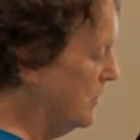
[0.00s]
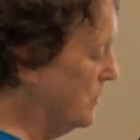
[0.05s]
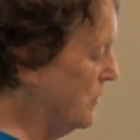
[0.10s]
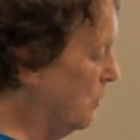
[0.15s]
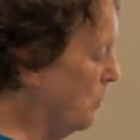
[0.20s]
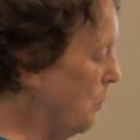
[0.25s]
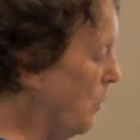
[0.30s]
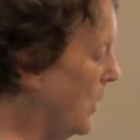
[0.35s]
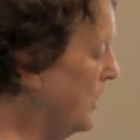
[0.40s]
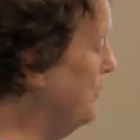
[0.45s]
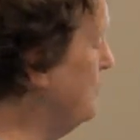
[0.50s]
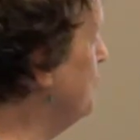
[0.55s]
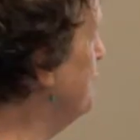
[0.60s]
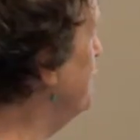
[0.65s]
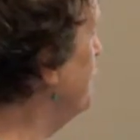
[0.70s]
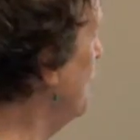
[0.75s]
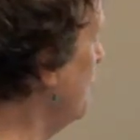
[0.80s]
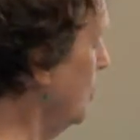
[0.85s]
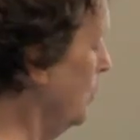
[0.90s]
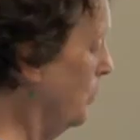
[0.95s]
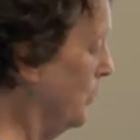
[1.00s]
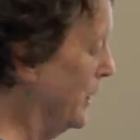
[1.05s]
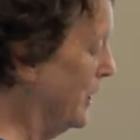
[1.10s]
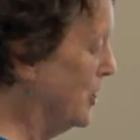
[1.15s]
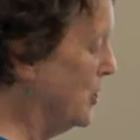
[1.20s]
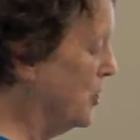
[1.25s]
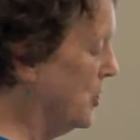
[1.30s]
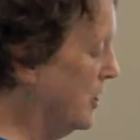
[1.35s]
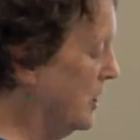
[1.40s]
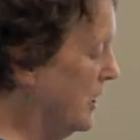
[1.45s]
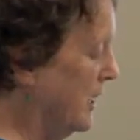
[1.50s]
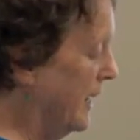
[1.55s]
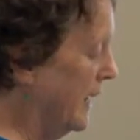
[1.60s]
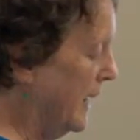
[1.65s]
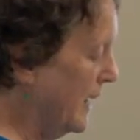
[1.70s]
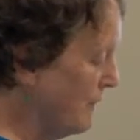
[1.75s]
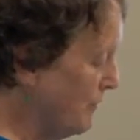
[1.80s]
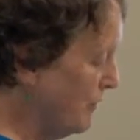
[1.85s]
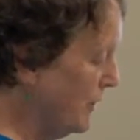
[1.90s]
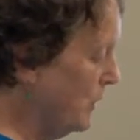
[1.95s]
the one for which
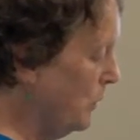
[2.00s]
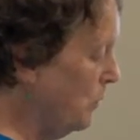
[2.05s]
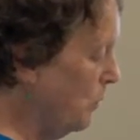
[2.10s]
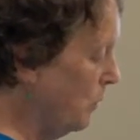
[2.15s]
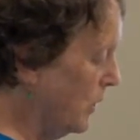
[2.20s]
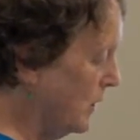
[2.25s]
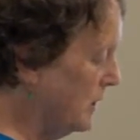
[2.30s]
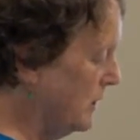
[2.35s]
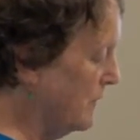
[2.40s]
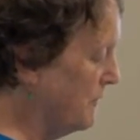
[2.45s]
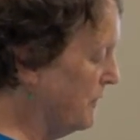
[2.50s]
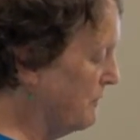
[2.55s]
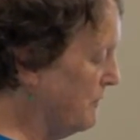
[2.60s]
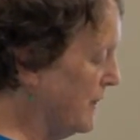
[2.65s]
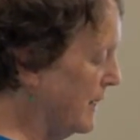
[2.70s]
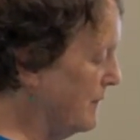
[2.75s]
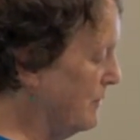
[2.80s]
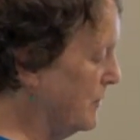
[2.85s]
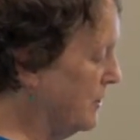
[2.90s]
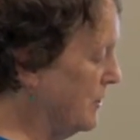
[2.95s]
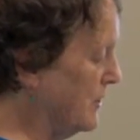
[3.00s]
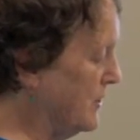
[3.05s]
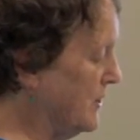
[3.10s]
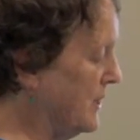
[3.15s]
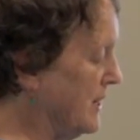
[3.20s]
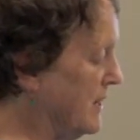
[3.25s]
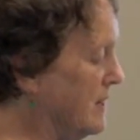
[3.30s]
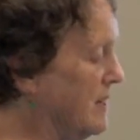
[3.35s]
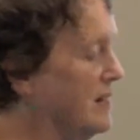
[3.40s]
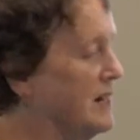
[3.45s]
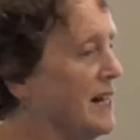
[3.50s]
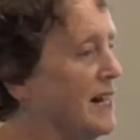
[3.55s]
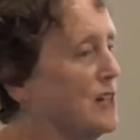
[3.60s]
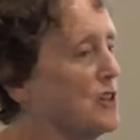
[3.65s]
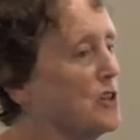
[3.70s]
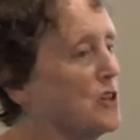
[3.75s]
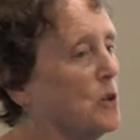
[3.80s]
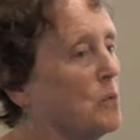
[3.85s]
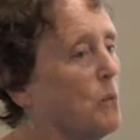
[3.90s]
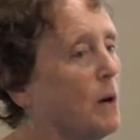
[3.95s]
every one of the 560
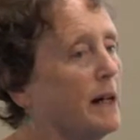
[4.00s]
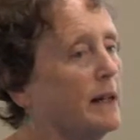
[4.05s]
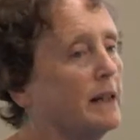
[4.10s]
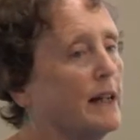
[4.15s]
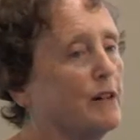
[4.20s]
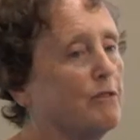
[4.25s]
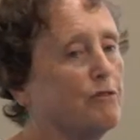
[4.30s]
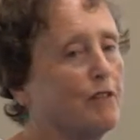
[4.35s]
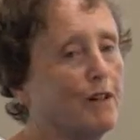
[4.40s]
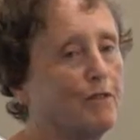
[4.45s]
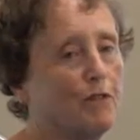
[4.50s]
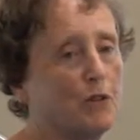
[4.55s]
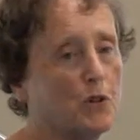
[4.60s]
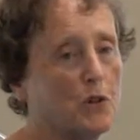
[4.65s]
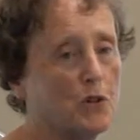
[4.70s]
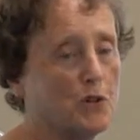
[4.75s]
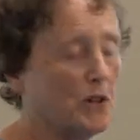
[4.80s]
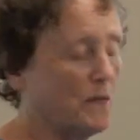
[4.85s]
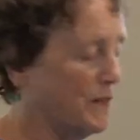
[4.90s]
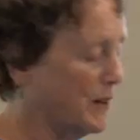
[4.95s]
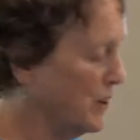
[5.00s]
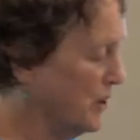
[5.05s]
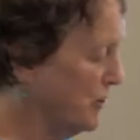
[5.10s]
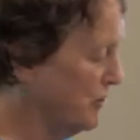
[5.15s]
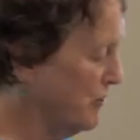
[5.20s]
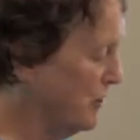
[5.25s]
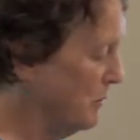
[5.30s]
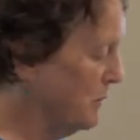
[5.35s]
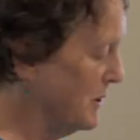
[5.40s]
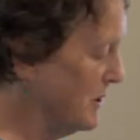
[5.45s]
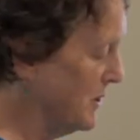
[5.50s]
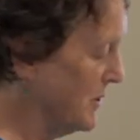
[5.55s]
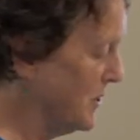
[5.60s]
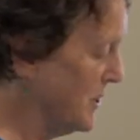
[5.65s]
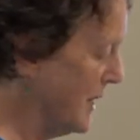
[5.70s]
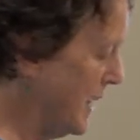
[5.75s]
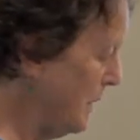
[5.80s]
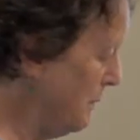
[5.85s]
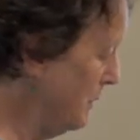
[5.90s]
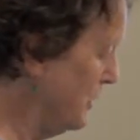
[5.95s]
national wildlife refuges in the country was
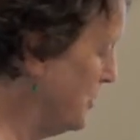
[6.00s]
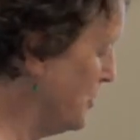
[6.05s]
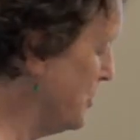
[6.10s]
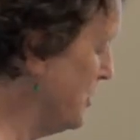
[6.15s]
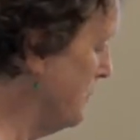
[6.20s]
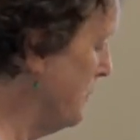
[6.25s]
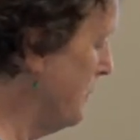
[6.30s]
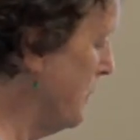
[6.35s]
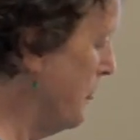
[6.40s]
established.